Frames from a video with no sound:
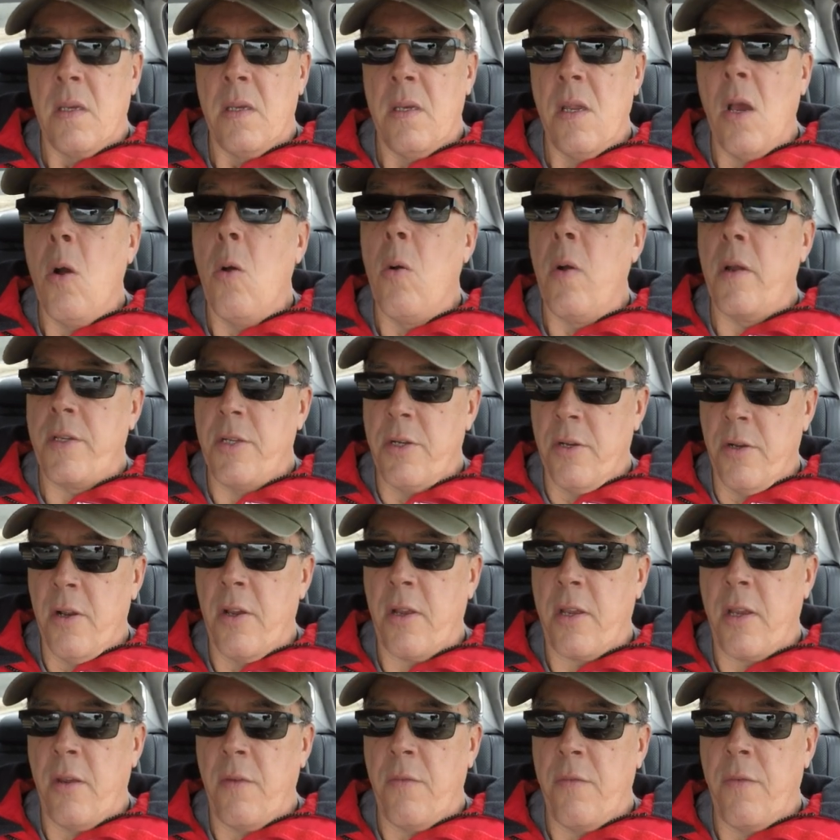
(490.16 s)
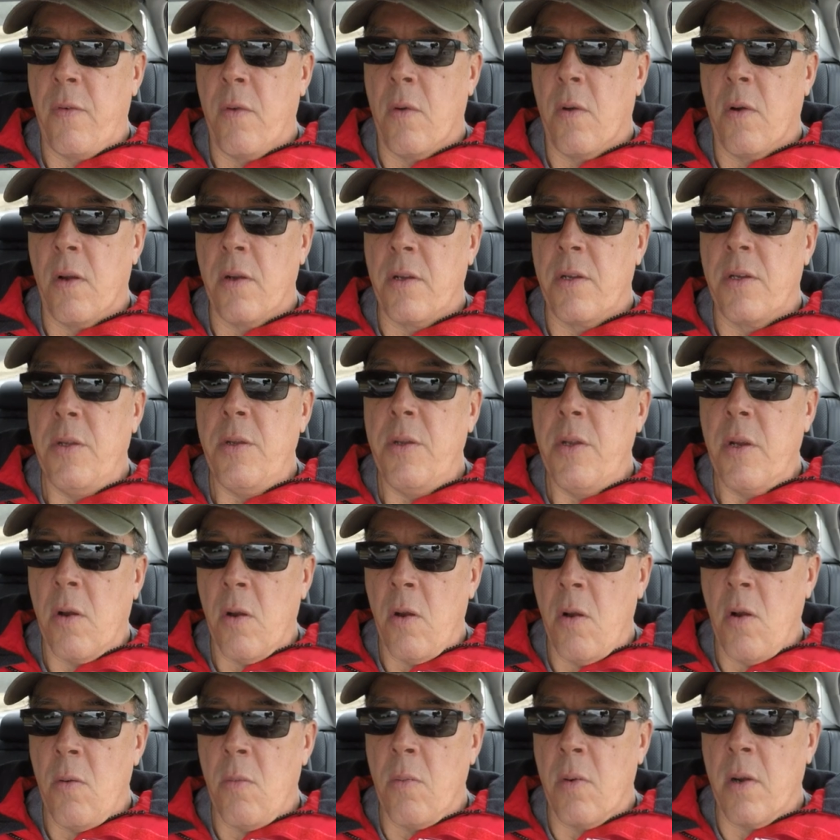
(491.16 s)
know what you're looking for, do
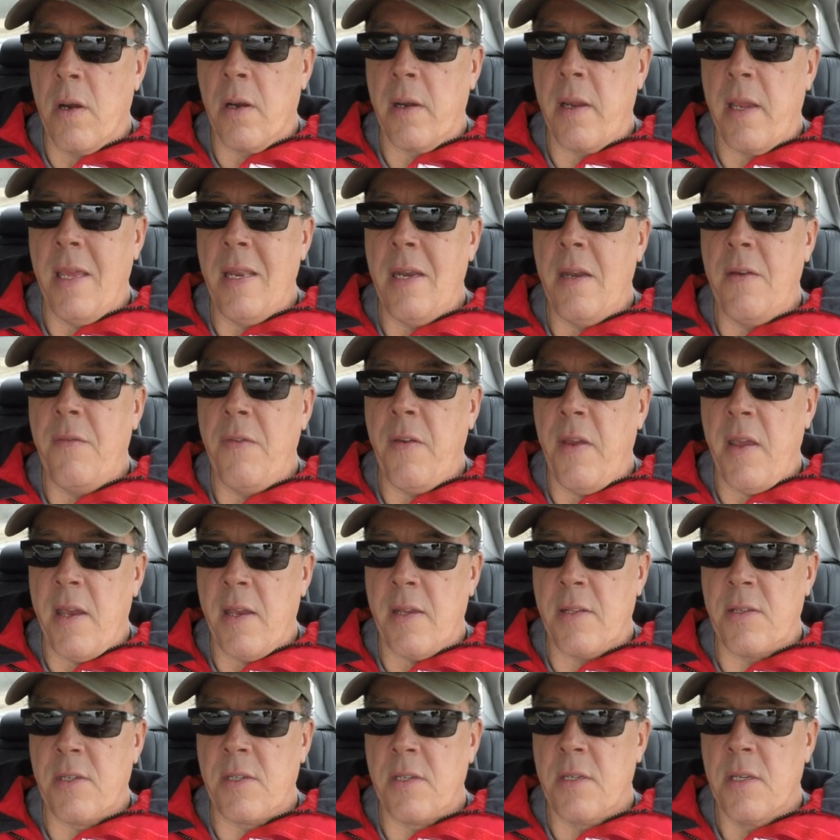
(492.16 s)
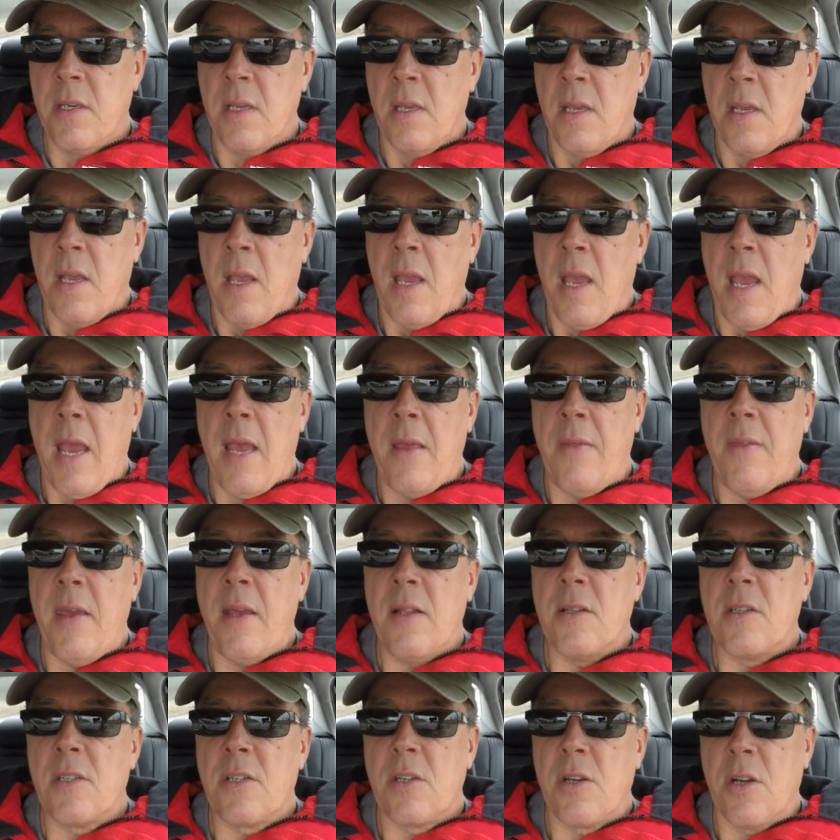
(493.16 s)
your homework in advance, and
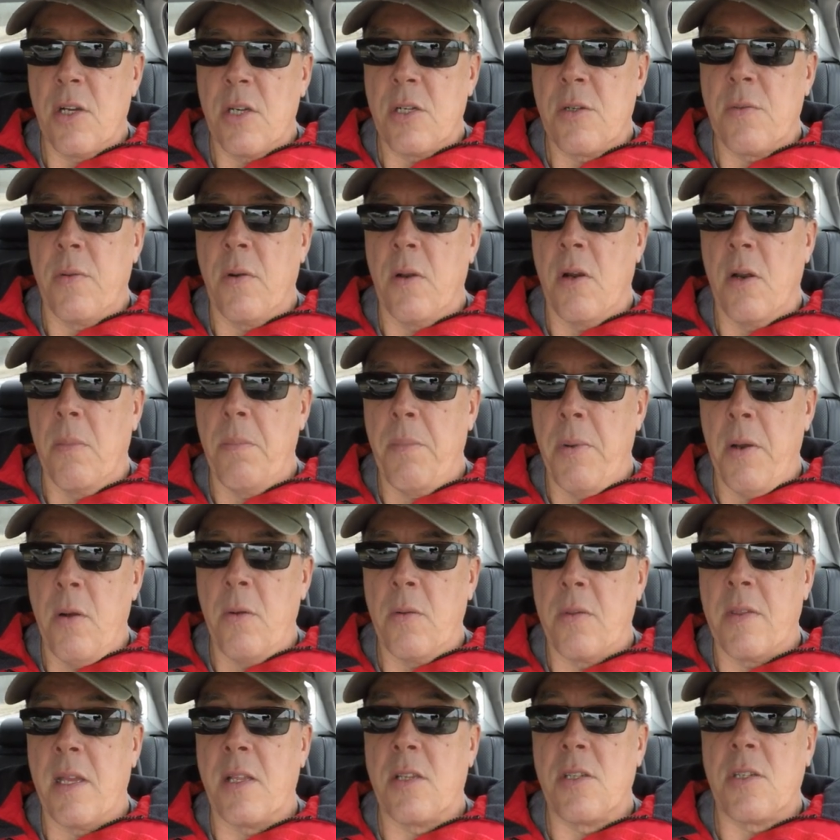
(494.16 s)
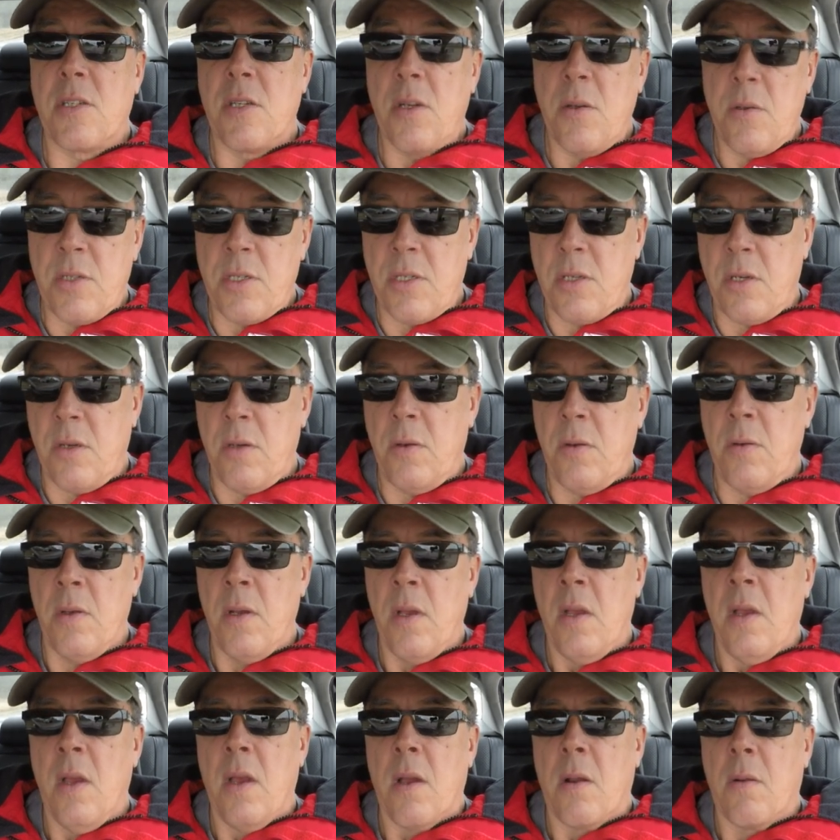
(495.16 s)
then search for a boat that suits you
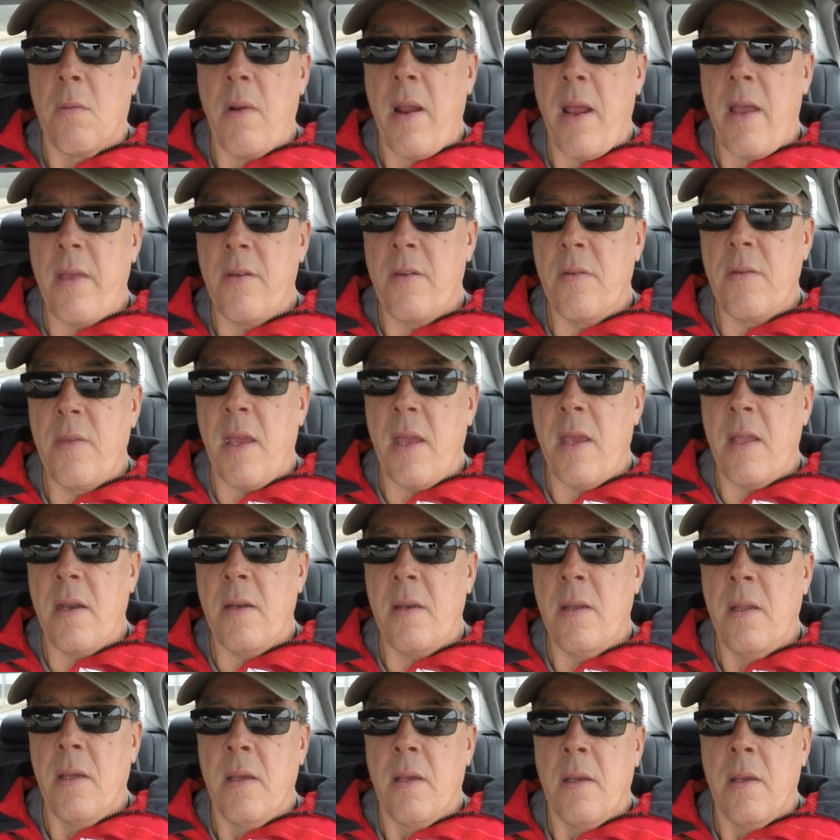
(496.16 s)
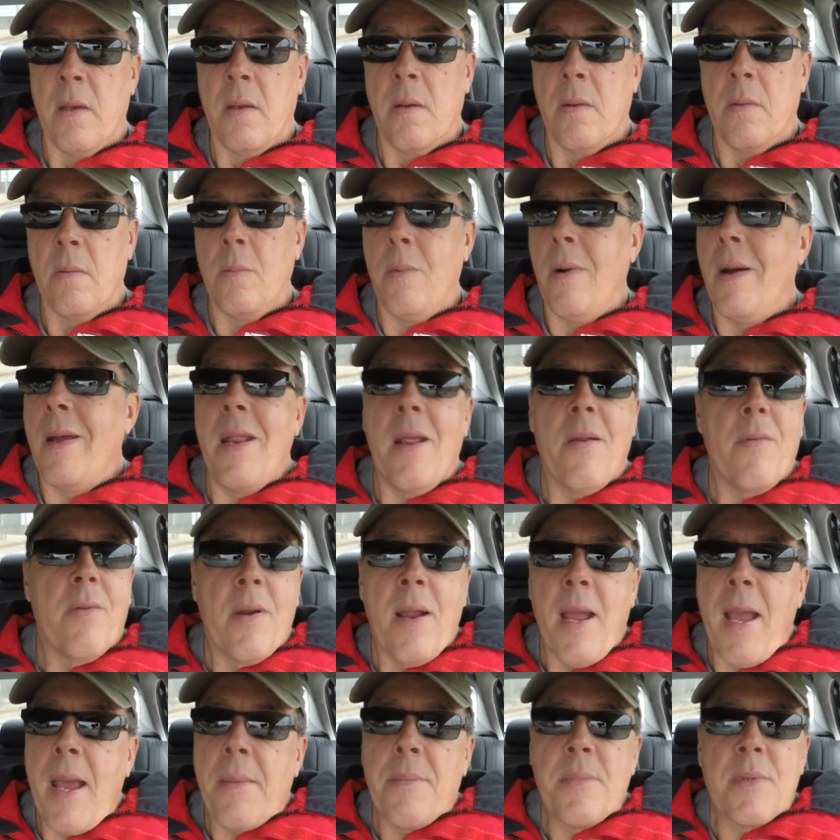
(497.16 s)
rather than
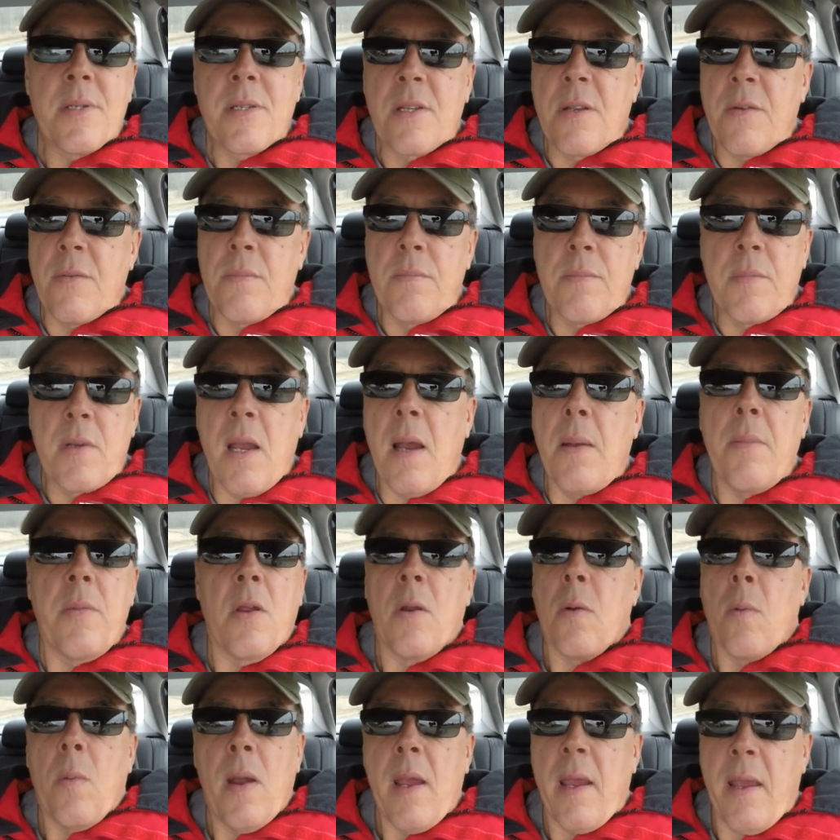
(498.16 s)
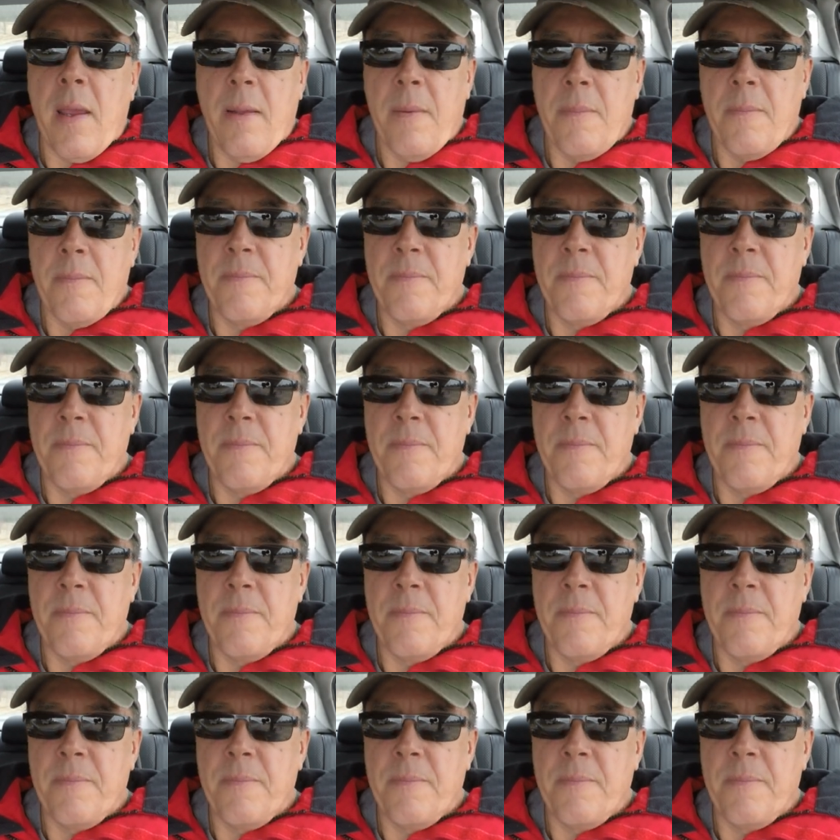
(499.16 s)
whatever happens to come your way.